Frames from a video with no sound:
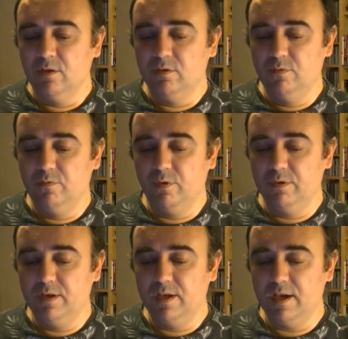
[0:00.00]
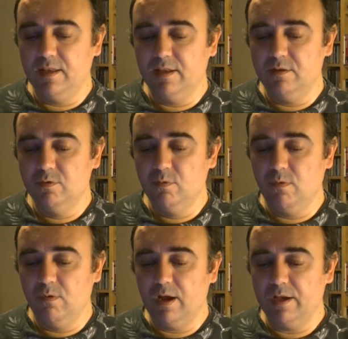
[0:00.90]
to 40k that you
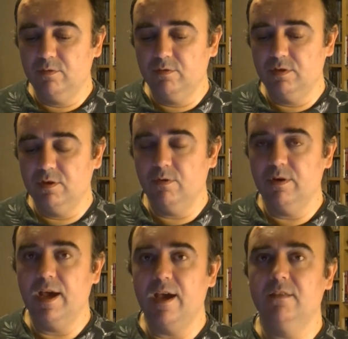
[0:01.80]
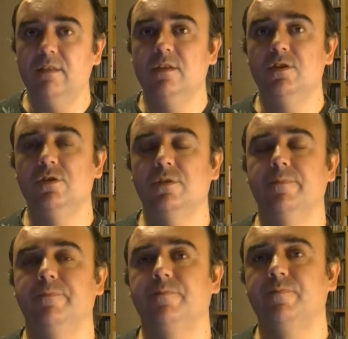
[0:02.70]
would like to see on 8th edition?
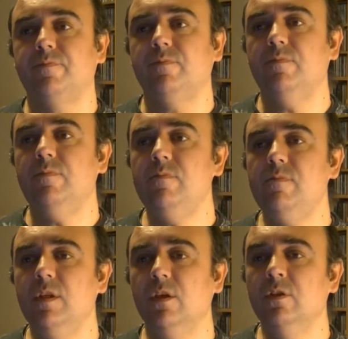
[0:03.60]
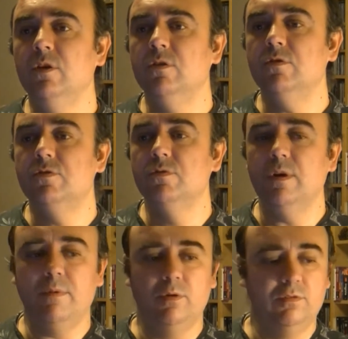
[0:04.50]
Not sure
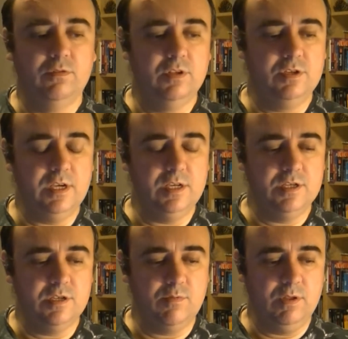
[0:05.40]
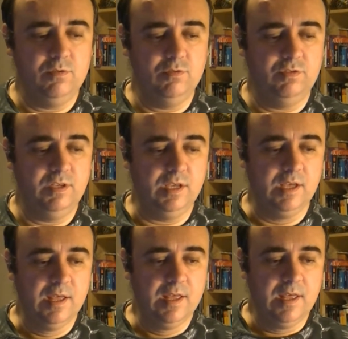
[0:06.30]
about the changes I want to see.
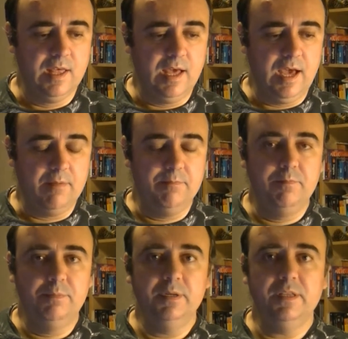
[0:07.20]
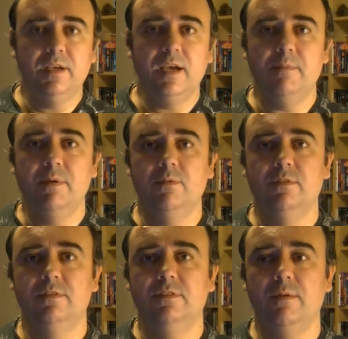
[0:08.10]
I'm pretty happy with
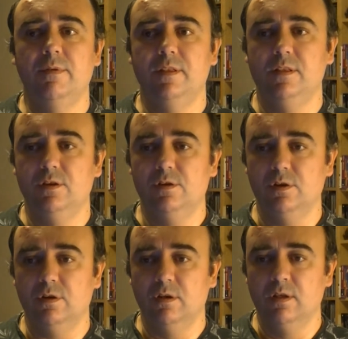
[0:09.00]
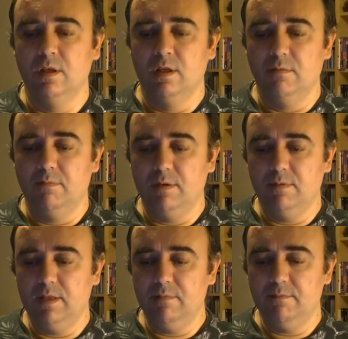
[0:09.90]
the 7th edition.
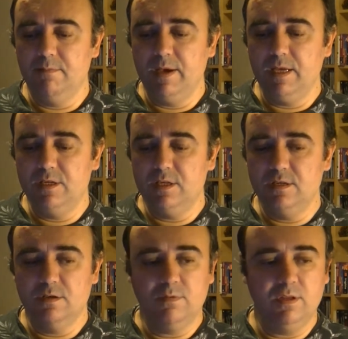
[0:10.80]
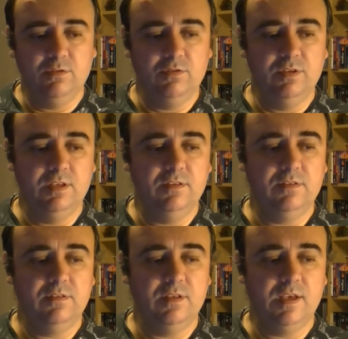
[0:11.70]
Maybe the main change I want to see
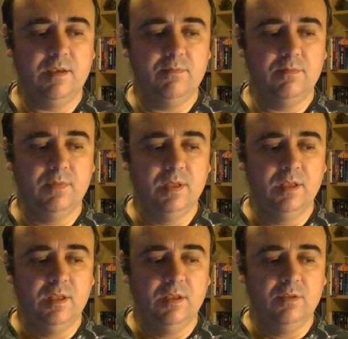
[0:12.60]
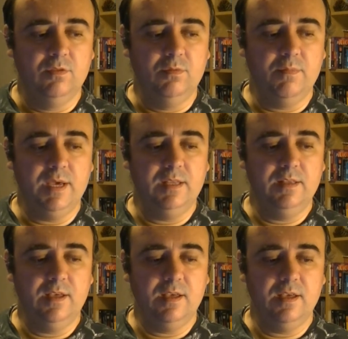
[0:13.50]
is to make
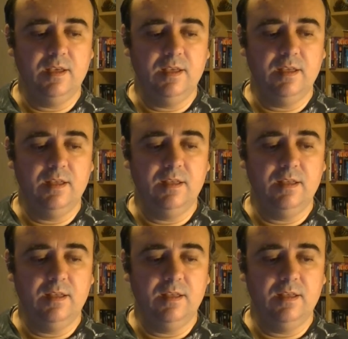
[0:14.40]
the